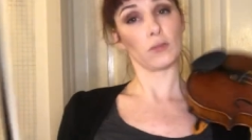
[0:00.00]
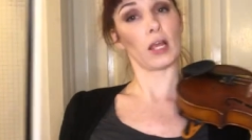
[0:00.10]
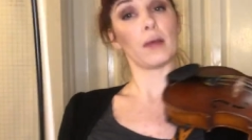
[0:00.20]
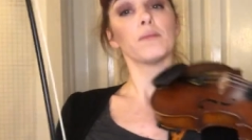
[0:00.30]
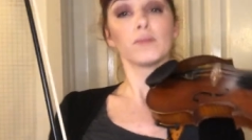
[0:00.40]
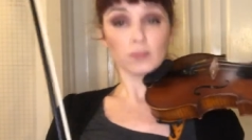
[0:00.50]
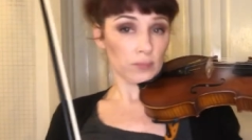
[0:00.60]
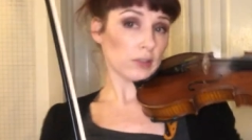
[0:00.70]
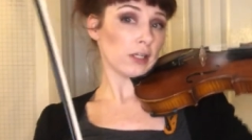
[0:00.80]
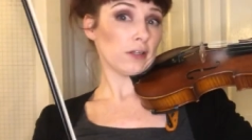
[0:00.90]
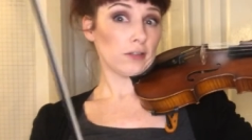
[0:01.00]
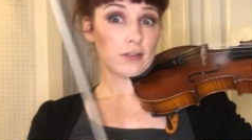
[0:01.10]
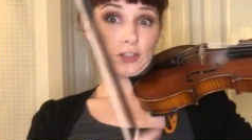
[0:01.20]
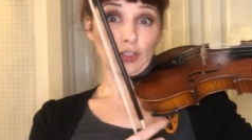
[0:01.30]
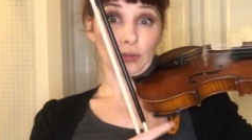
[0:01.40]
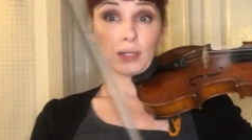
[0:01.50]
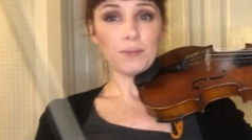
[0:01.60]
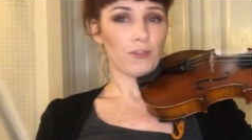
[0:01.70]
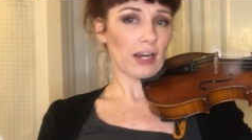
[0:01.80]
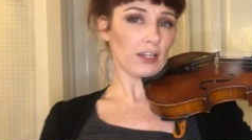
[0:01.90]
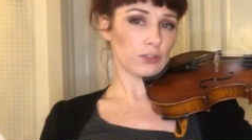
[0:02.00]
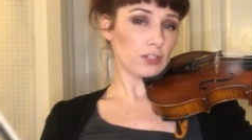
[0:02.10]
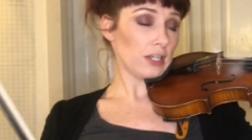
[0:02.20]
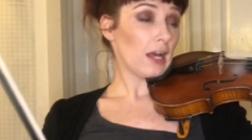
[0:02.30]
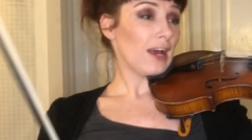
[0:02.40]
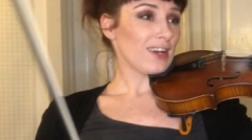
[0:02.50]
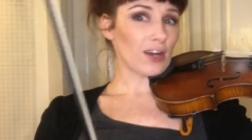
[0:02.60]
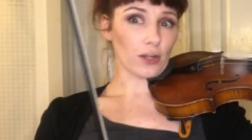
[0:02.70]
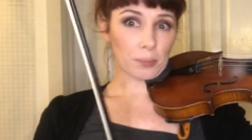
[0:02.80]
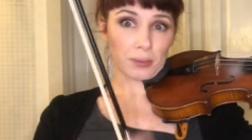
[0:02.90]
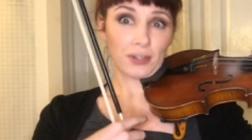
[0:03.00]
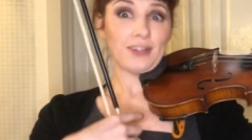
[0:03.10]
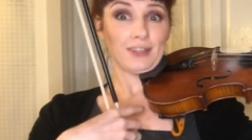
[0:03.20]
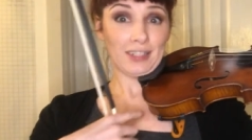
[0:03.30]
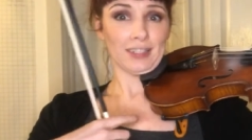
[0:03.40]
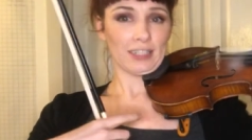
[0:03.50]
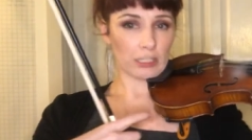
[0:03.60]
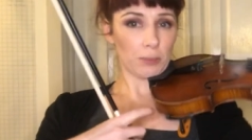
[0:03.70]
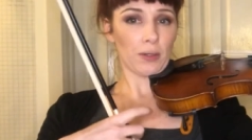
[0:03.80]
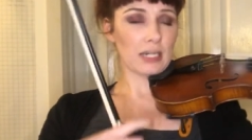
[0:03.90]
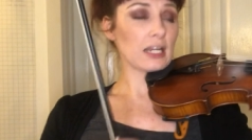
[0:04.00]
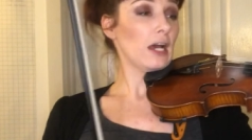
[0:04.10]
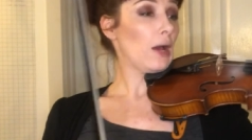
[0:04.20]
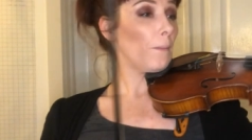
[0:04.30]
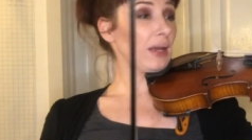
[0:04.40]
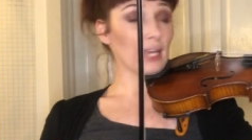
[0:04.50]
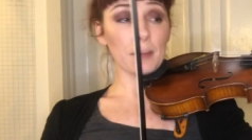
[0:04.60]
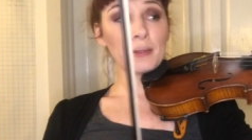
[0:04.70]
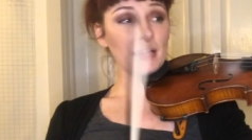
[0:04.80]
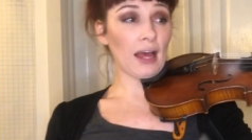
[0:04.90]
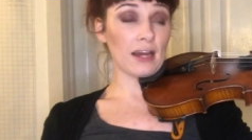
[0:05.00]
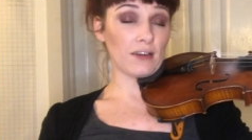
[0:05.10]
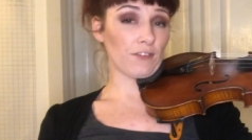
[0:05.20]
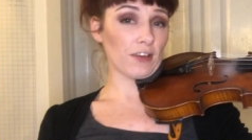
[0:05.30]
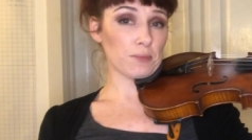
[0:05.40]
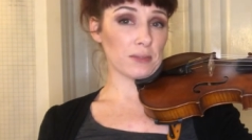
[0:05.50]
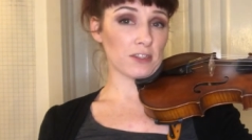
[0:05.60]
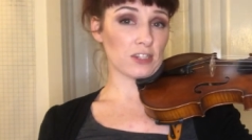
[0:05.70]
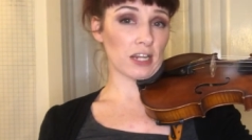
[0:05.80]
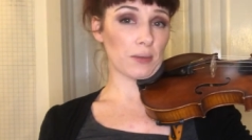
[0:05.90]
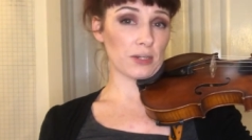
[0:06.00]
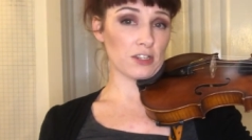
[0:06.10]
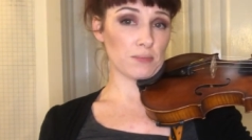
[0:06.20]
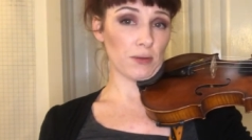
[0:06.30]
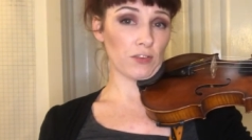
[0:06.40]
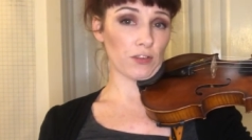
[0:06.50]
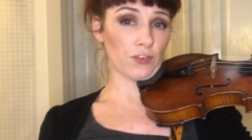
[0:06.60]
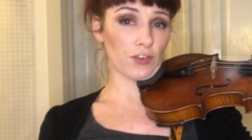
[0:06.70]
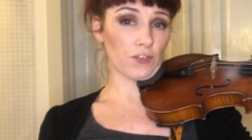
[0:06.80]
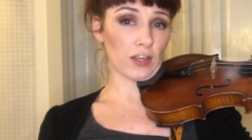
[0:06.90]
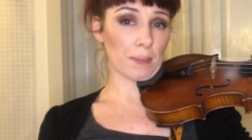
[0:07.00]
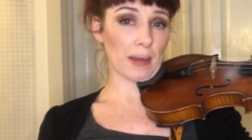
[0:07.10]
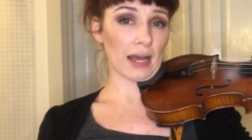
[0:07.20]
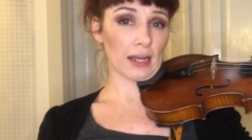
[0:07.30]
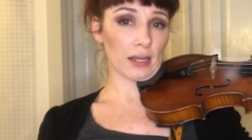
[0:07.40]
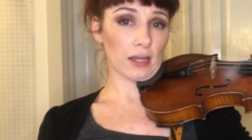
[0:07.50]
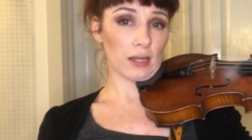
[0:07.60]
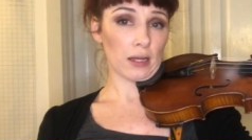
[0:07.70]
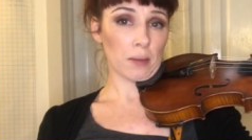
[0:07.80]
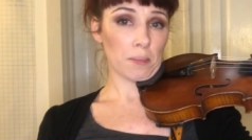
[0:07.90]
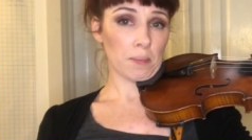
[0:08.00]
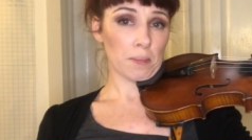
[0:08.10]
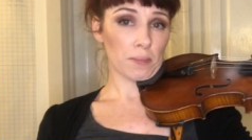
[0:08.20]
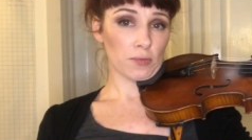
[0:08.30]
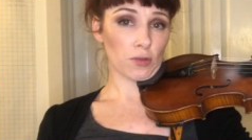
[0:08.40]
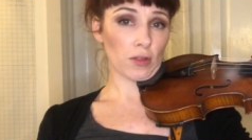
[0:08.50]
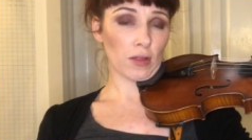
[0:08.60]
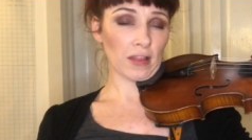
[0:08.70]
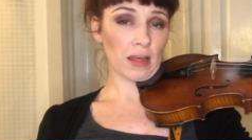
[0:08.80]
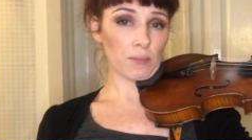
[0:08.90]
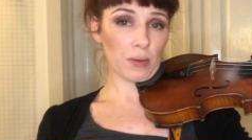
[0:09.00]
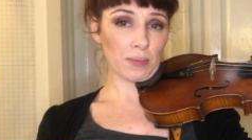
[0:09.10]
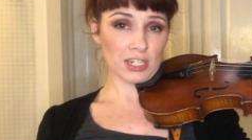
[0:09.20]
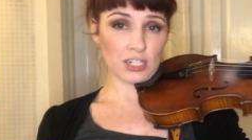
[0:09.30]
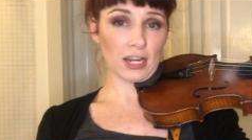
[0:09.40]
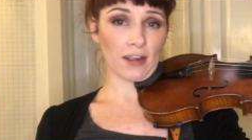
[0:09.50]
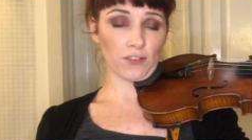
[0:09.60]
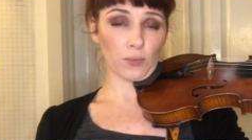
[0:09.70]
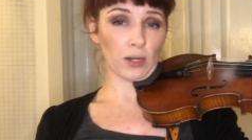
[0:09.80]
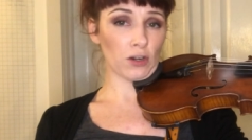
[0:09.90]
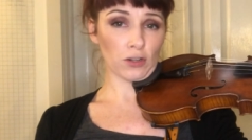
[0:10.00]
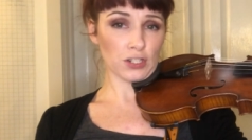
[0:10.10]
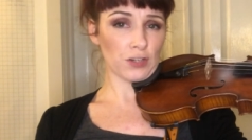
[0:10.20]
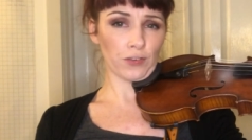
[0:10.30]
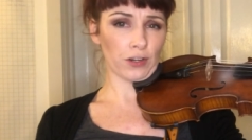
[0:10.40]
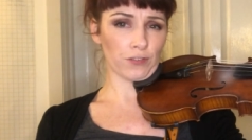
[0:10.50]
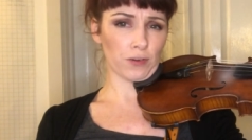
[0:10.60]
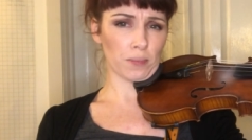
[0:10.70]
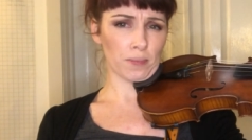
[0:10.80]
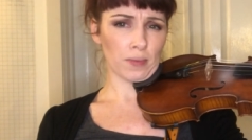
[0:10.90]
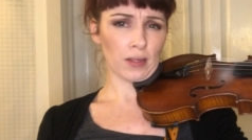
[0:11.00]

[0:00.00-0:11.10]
Okay. Shoulder, right, good. Collarbone, elbow under. We're keeping the hand in first position and we're just moving the first finger back. So that then when we shift, we're not shifting from